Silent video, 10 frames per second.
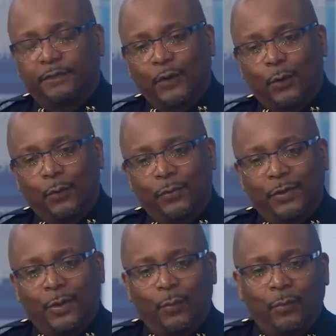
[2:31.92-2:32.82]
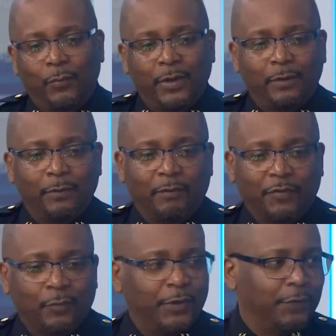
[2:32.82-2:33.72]
so, you know, when we
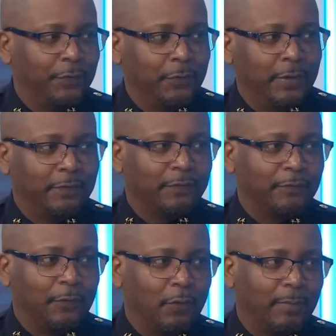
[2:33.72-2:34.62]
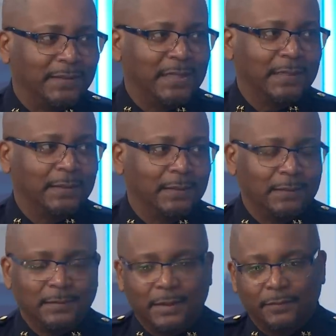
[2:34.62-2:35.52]
everything we do is informed by data
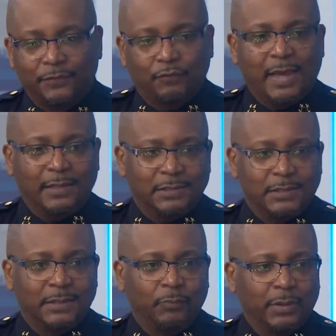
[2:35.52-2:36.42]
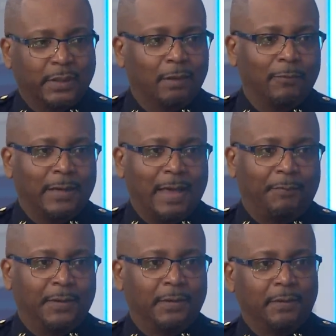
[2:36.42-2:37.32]
and, and, strategy, and we look at what
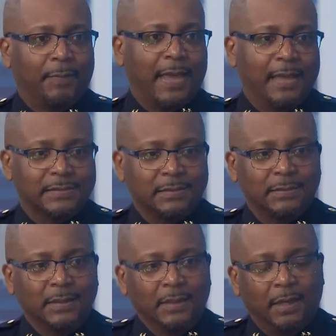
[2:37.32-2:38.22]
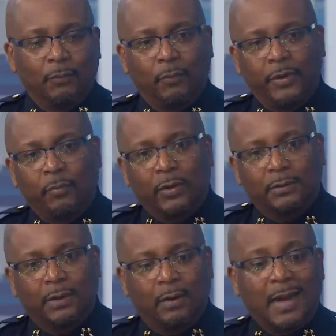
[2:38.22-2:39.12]
happened in the past and, and what we want
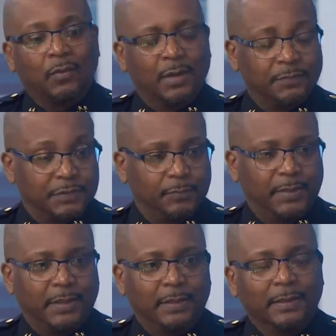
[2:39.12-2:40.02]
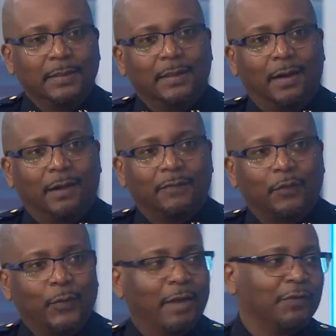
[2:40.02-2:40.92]
our outcomes to be. Uh,
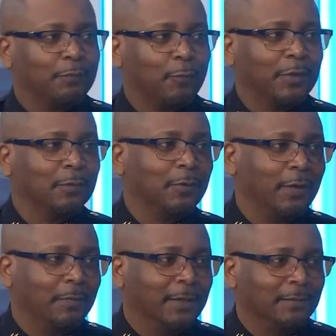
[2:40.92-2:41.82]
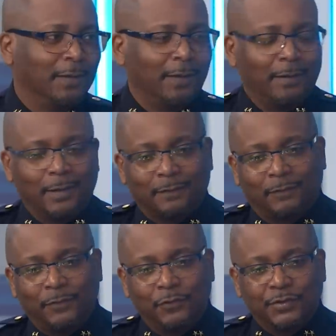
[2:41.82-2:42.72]
so we have a spring deployment, and that's
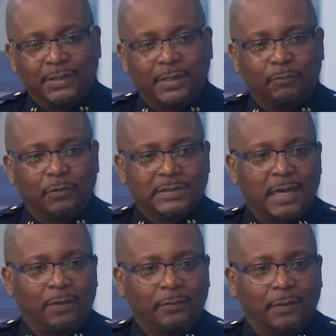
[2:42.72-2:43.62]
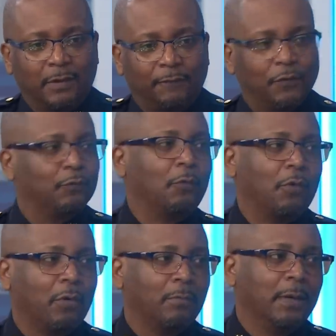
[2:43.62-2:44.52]
usually it rolls out uh, first
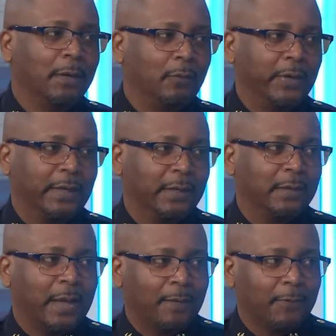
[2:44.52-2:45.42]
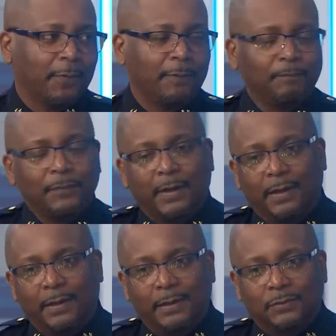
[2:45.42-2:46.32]
warm weekend in April.
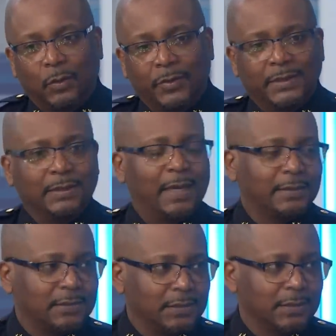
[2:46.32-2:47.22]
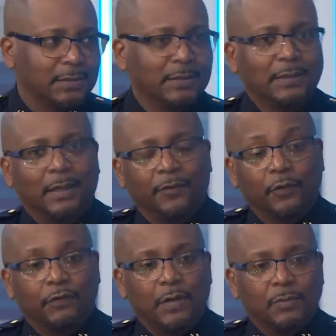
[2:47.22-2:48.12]
Uh, it's what we did last year. Uh,
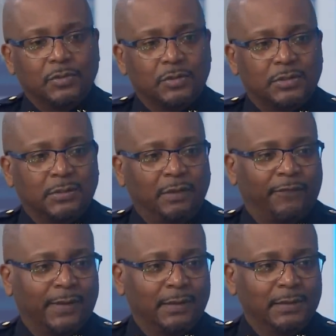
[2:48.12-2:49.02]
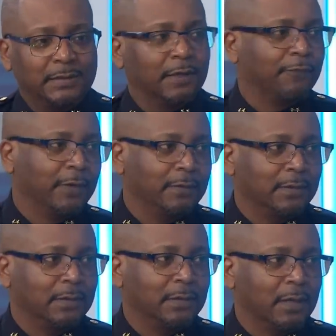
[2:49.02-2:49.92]
those numbers are significantly different
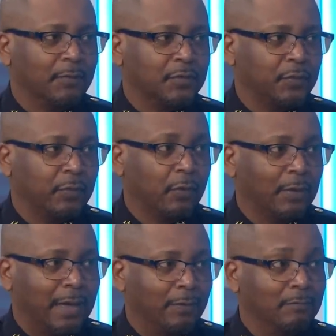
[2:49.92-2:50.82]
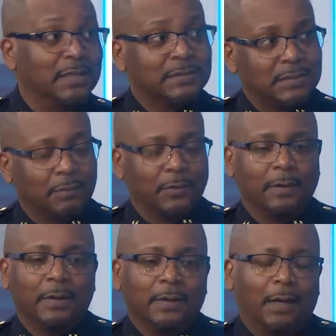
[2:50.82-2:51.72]
than the numbers we roll out midsummer,
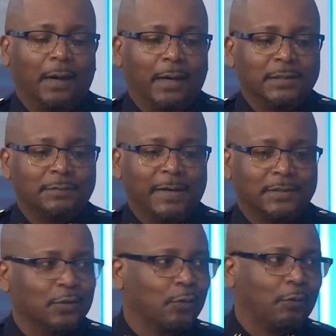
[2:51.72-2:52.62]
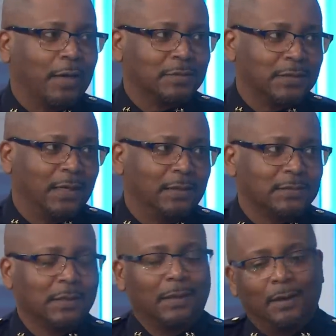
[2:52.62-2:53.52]
uh, and it's based on crowd
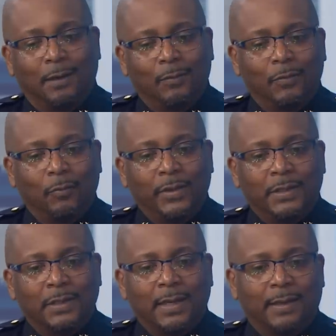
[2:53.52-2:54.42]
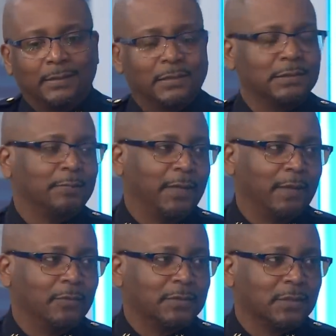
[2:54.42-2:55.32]
size. Uh, what we did not
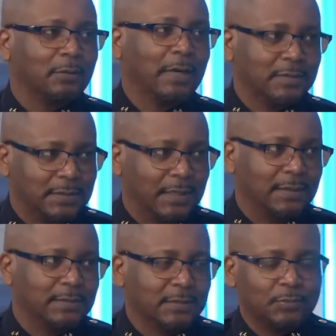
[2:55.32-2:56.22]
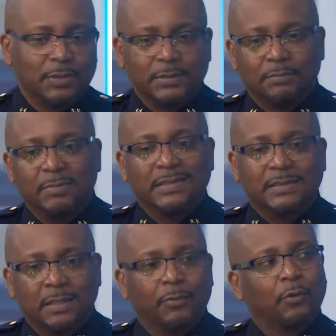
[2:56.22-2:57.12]
anticipate was the crowd size. This was
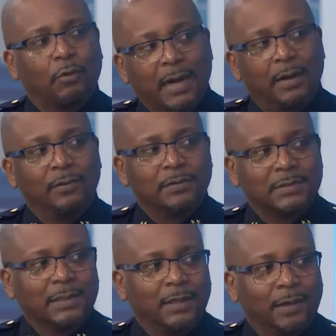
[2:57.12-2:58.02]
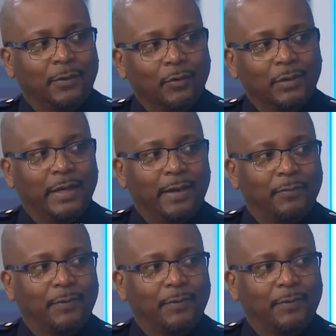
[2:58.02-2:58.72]
midsummer crowds in early Wait, April. In